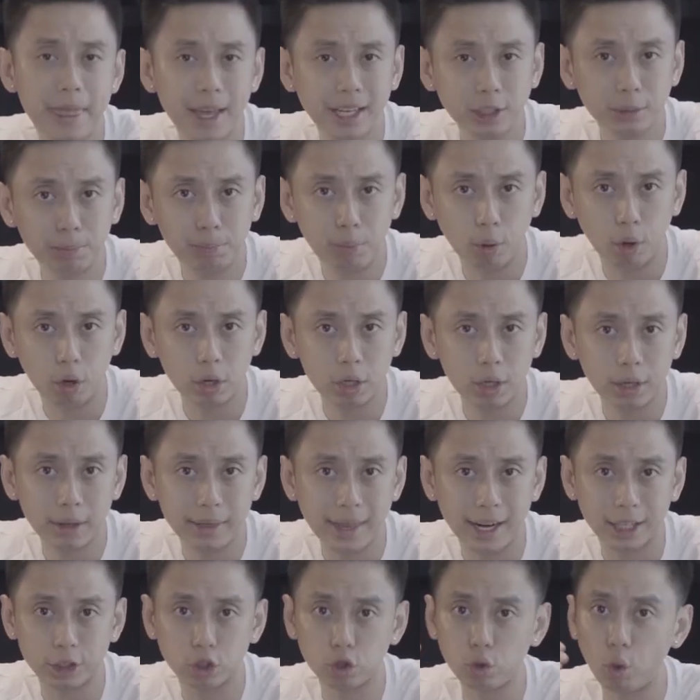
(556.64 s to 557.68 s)
This book
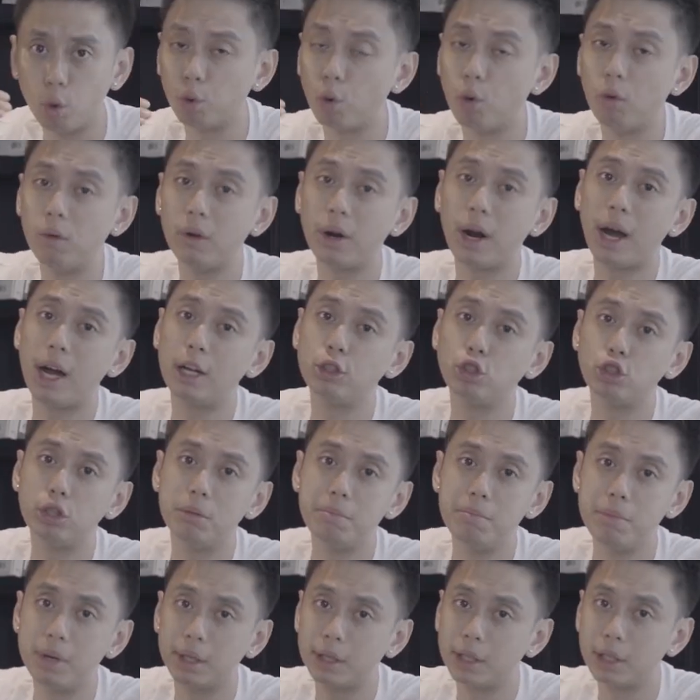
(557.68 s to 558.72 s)
that has sold over
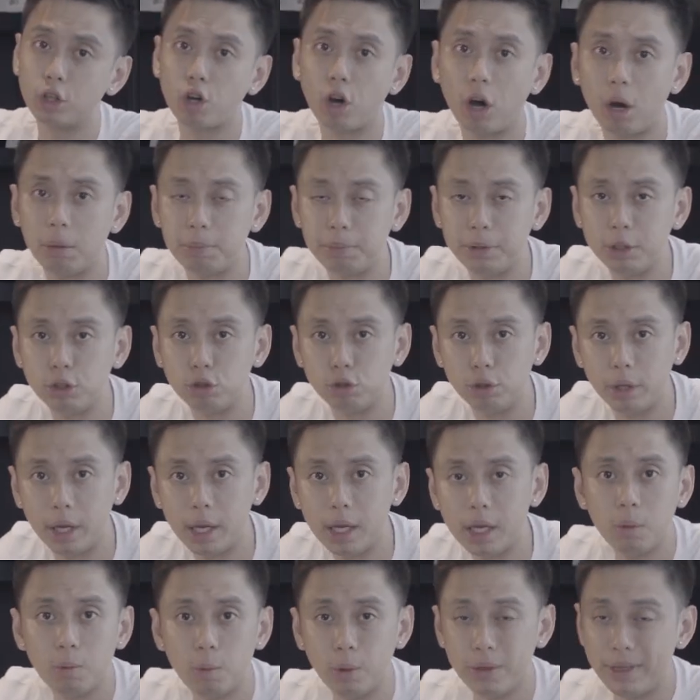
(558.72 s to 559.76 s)
100 million copies
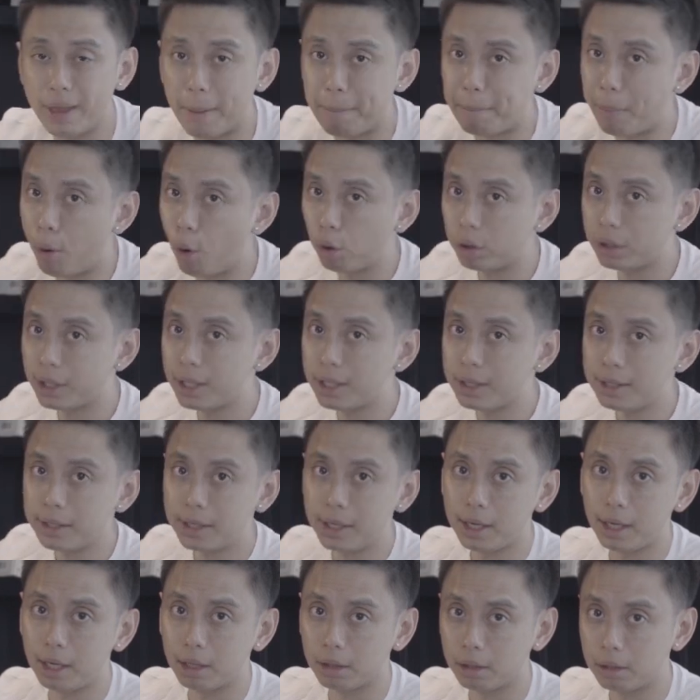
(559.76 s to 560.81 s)
today, when Napoleon
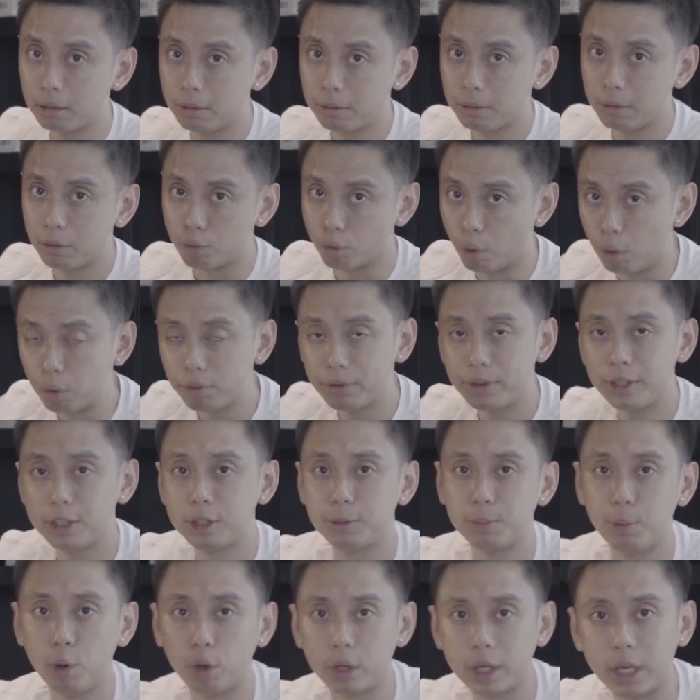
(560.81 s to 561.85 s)
Hill wrote
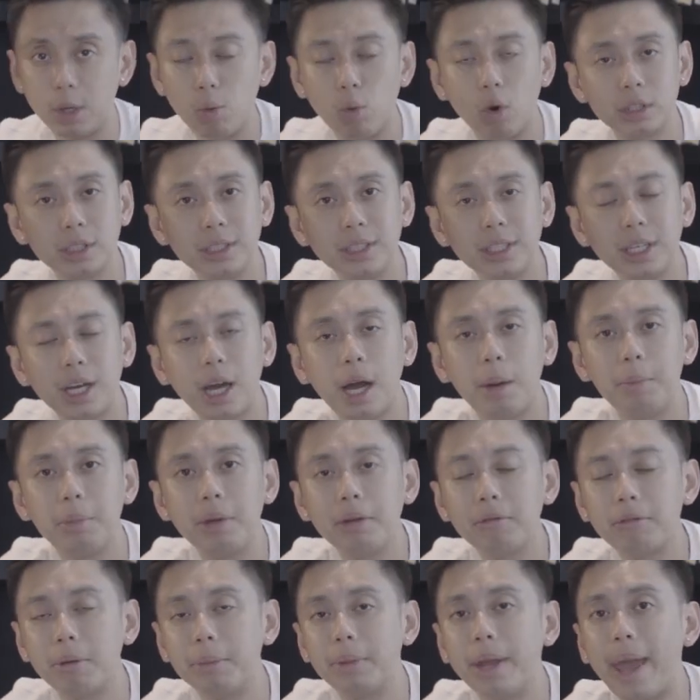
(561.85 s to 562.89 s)
this book, he wasn't
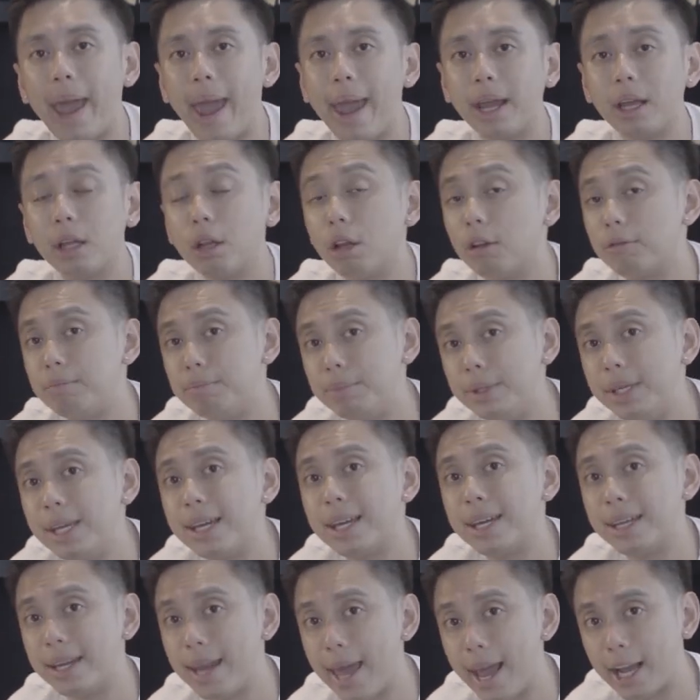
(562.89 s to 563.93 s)
coming from the angle of
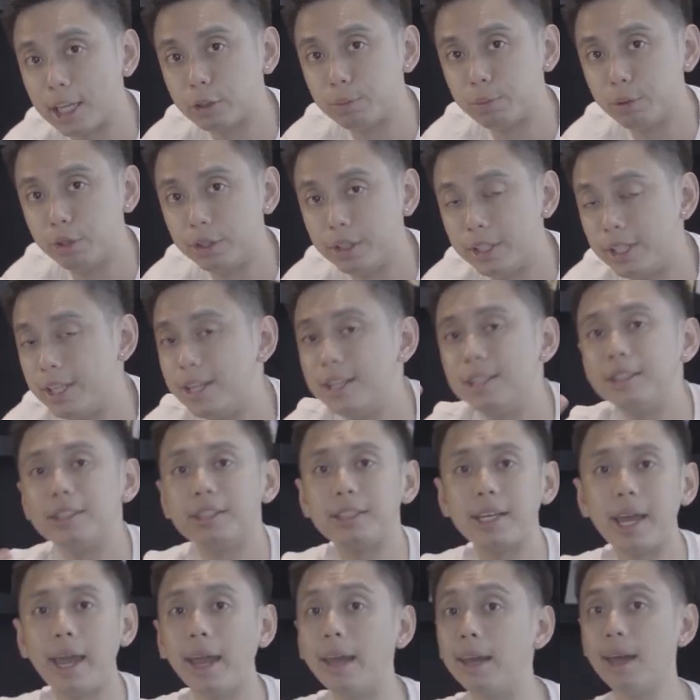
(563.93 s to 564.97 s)
being an expert. He didn't
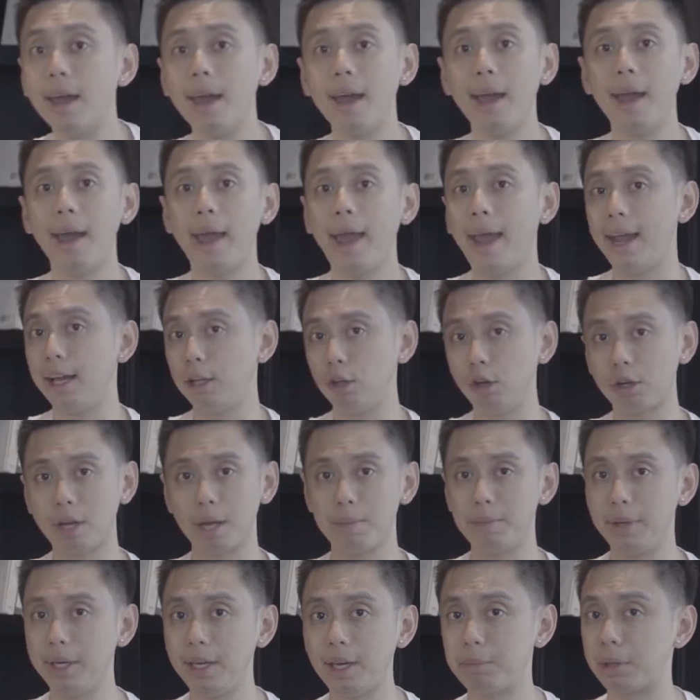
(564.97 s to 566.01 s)
say, hey, look
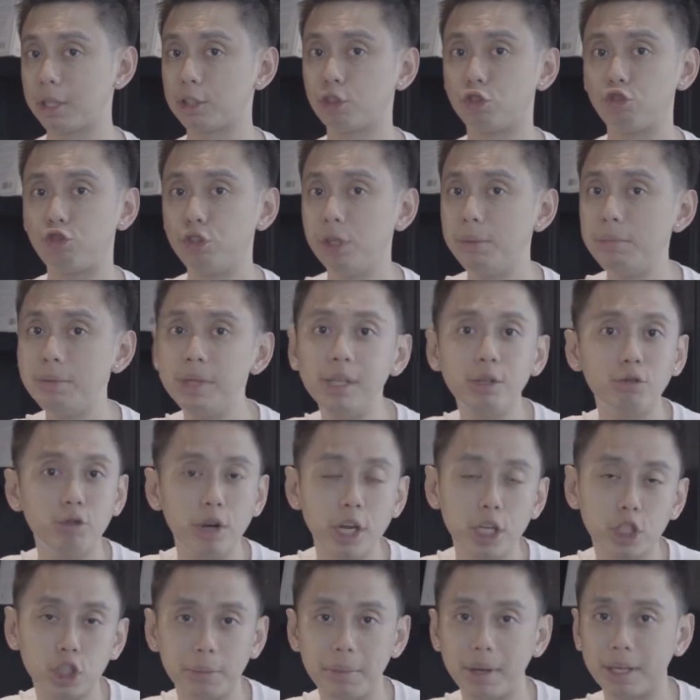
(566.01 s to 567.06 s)
at me, I'm extremely
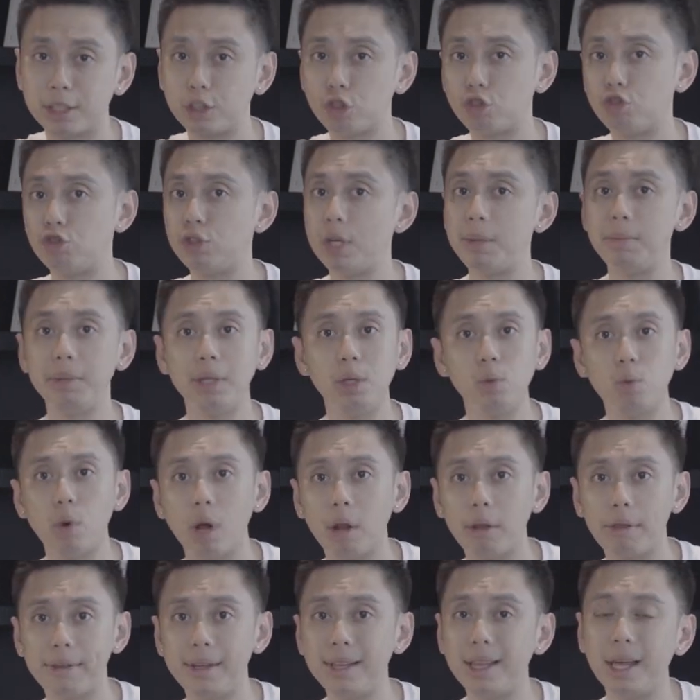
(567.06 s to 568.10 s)
rich, I'm extremely
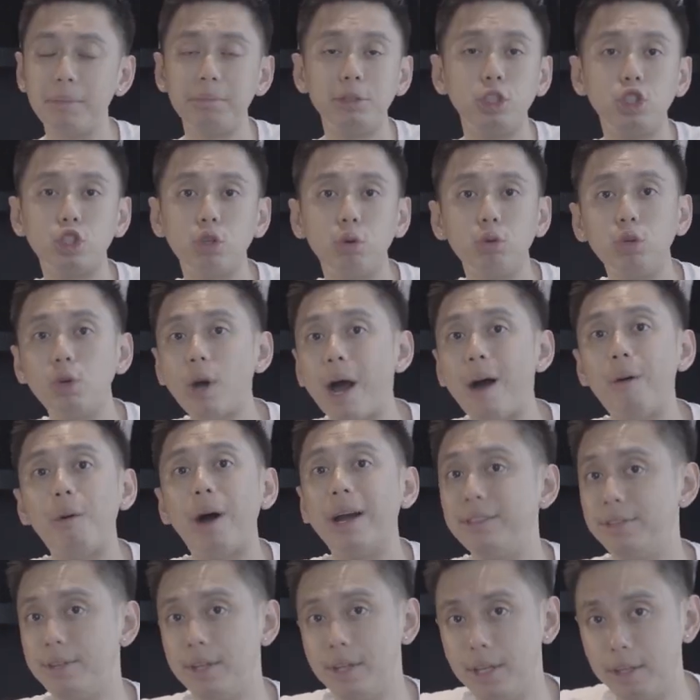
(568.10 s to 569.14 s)
wealthy, let me show you how
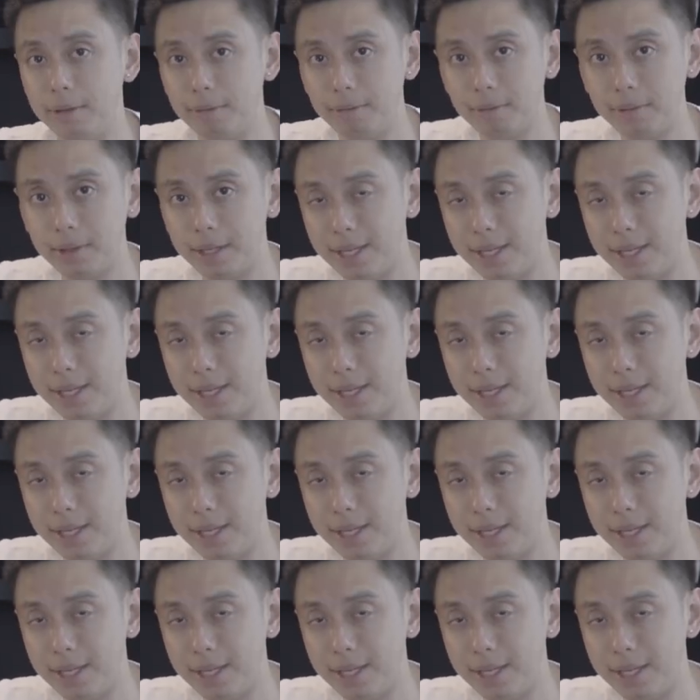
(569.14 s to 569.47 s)
I did it.